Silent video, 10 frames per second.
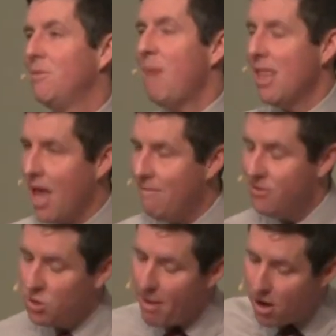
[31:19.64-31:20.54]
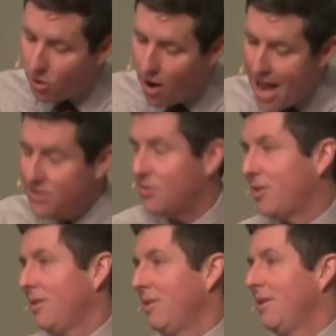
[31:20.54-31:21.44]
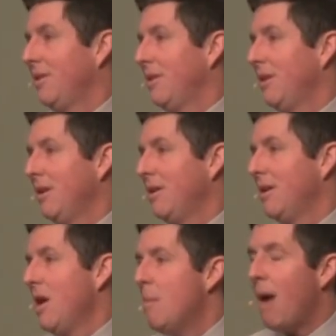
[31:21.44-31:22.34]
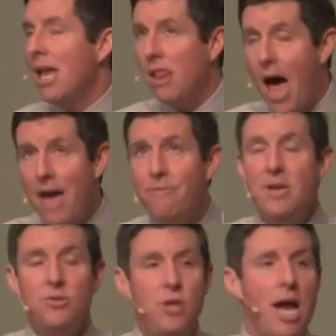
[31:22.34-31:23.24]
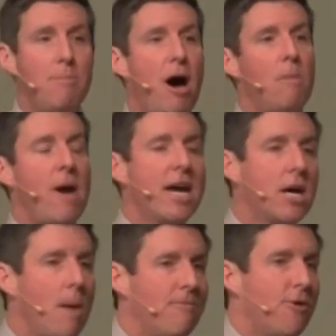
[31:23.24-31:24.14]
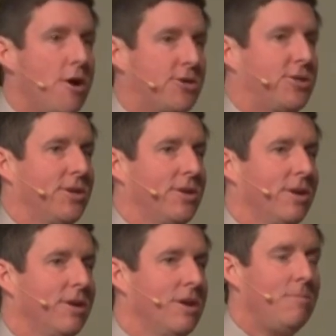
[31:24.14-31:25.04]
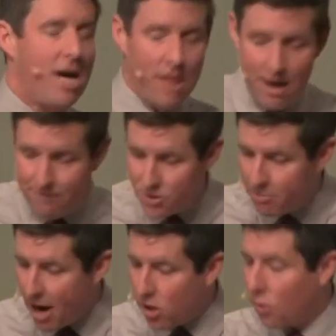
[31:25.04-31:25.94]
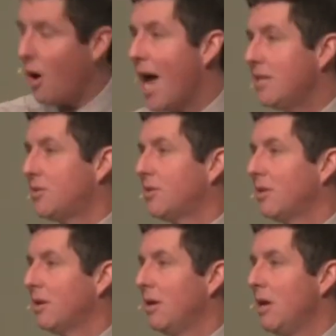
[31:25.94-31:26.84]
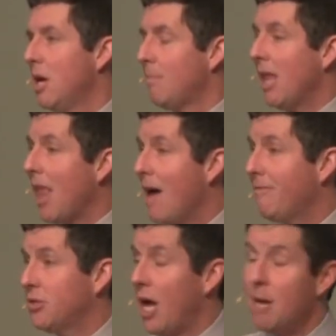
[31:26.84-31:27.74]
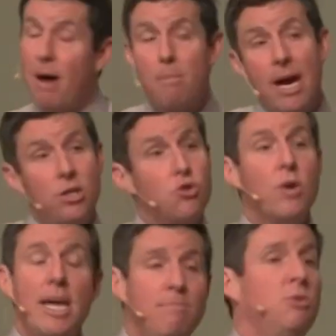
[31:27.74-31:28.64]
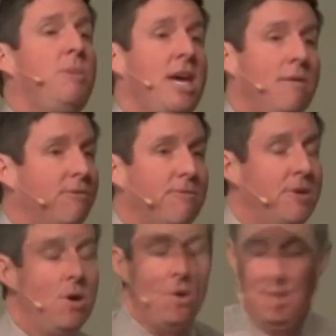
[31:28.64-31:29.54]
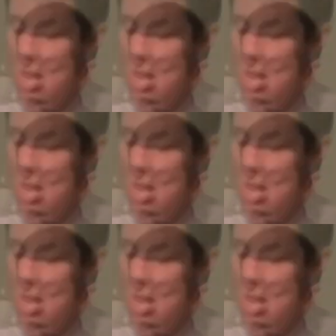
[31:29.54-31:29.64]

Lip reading: My life is about Christ. My life is not about my comforts. My life is about Christ. My life is not about my dreams being fulfilled.